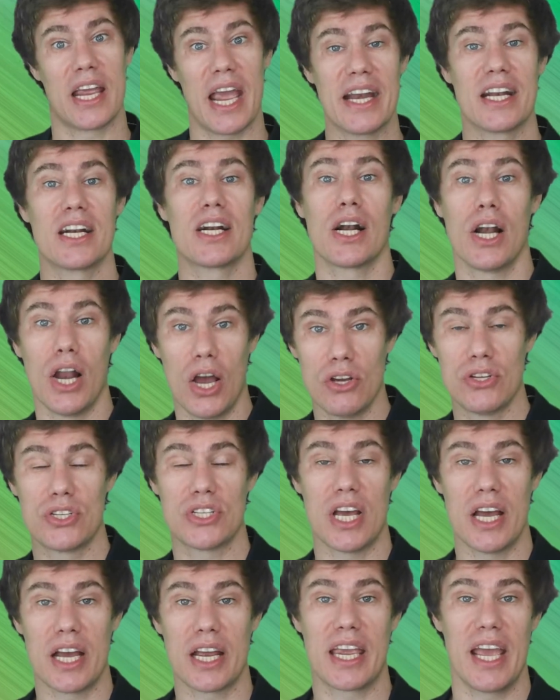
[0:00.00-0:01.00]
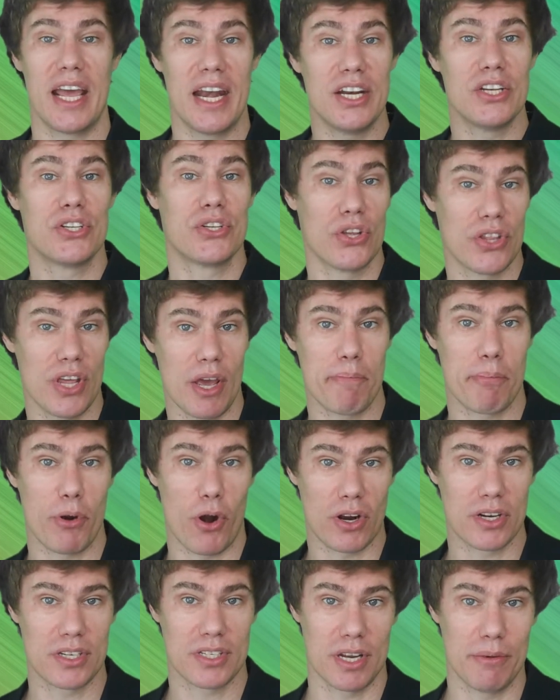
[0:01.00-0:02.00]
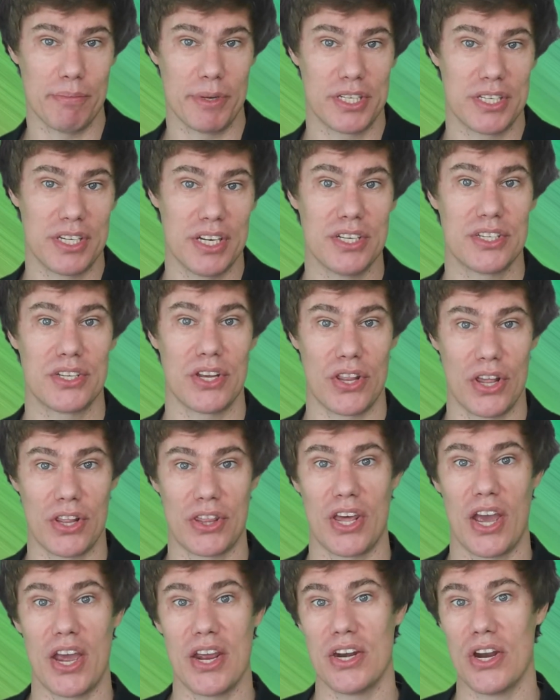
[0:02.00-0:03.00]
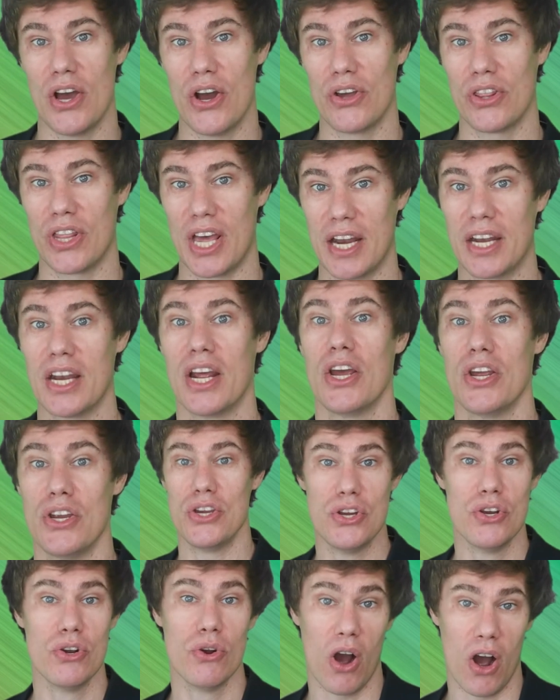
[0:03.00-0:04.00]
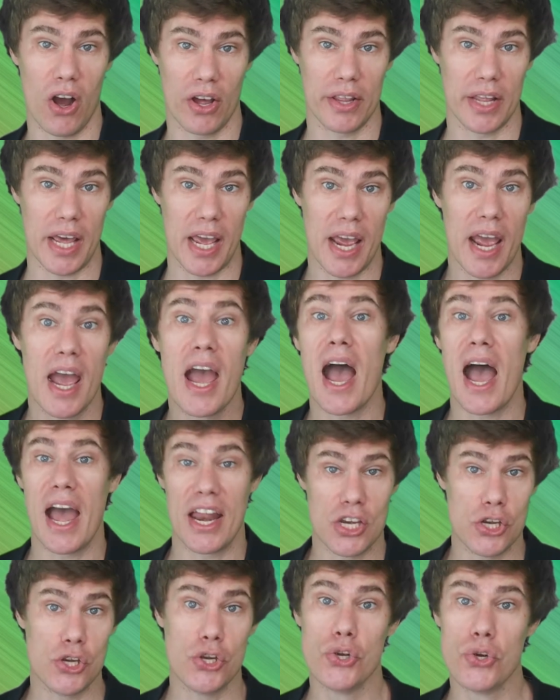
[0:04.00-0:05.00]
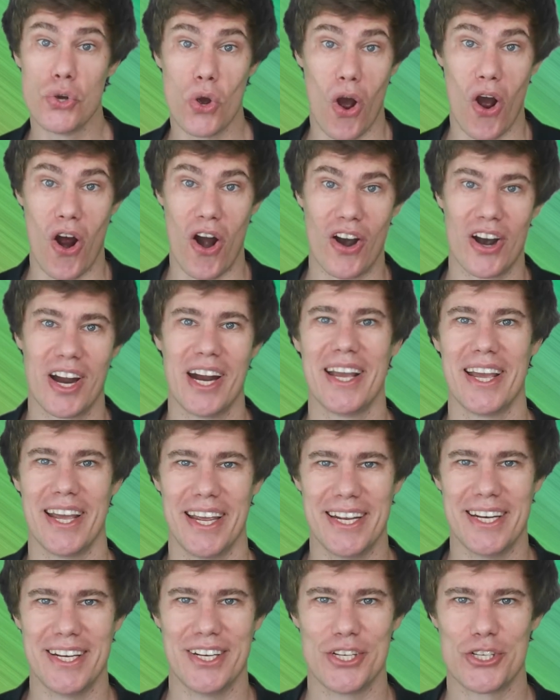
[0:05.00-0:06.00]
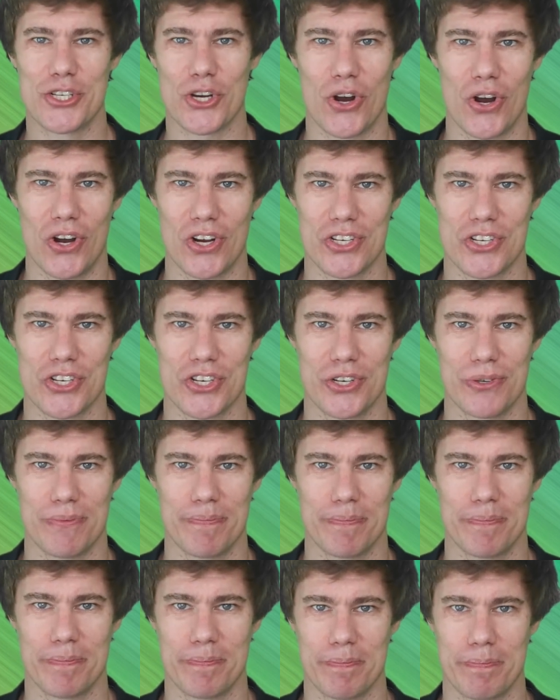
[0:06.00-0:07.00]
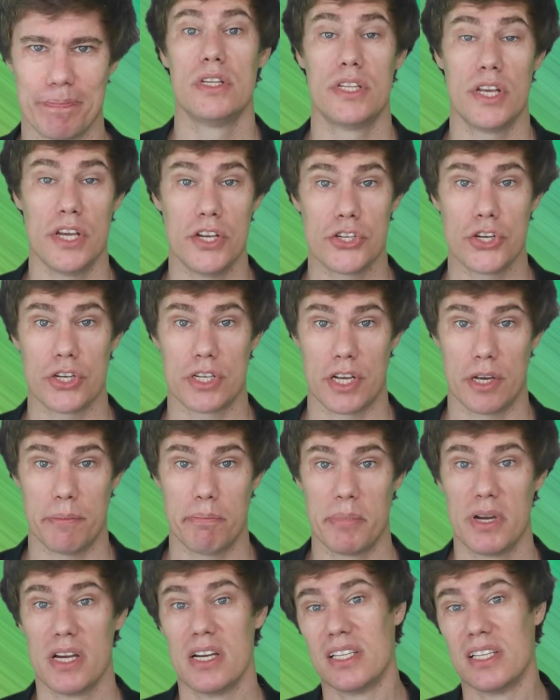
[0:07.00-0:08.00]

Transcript: get closer, get into their proximity so that they know that you are there and you are in charge. Teacher tip